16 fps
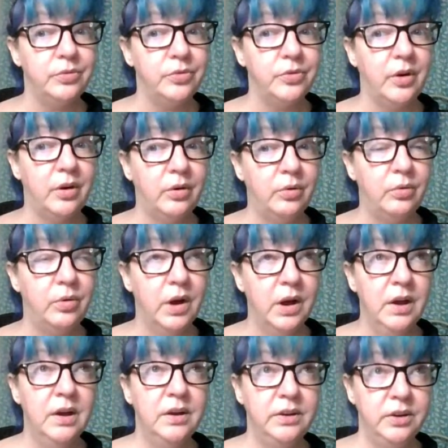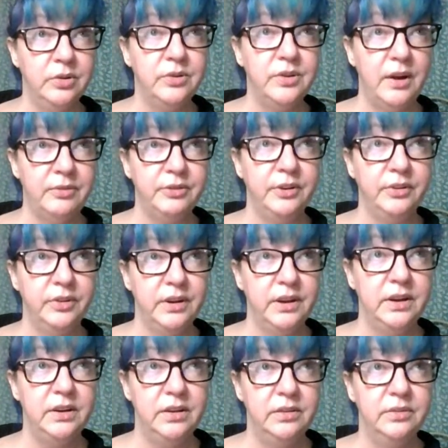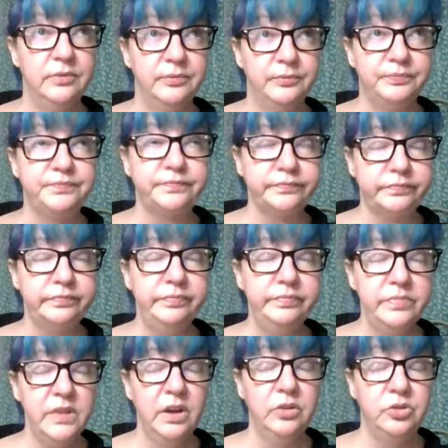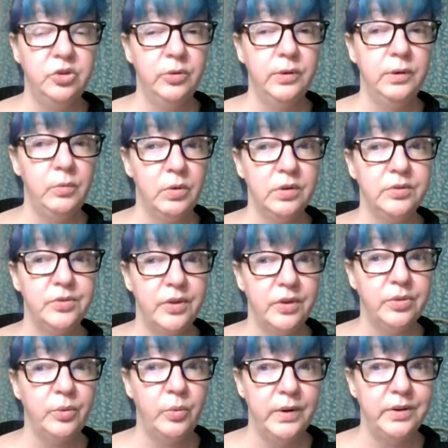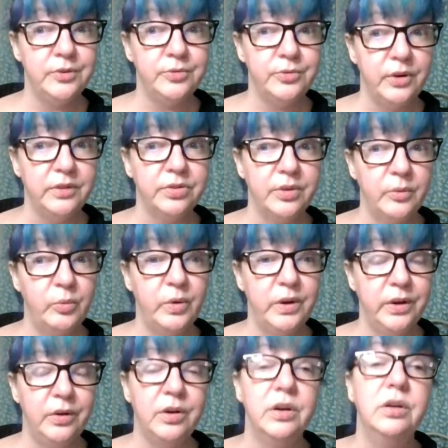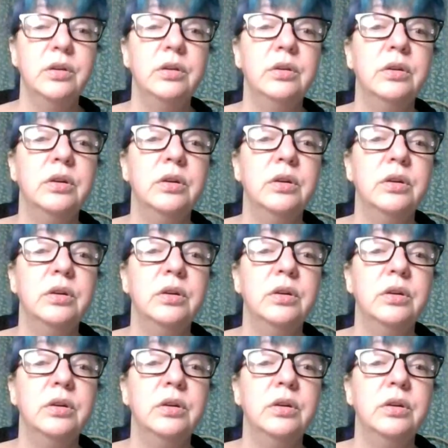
So you're definitely doing worse on the wind front than we are.